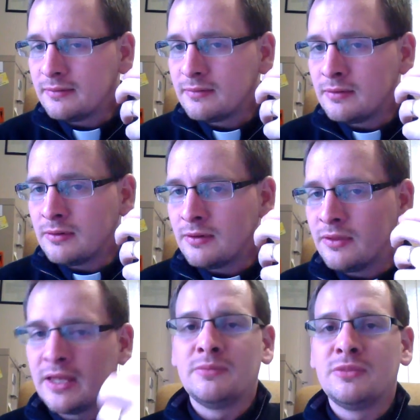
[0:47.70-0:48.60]

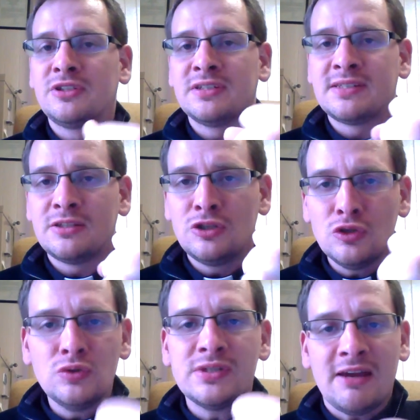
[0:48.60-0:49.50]
them to
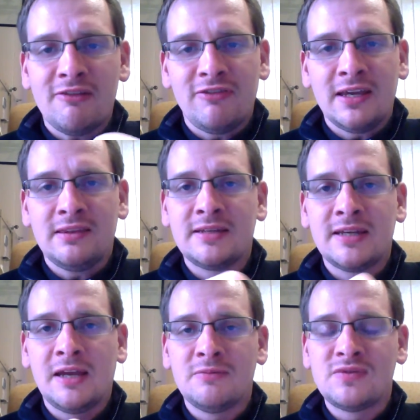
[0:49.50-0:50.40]
use that faith in
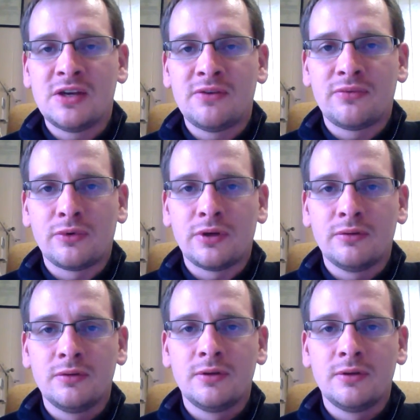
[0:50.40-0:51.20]
time of suffering.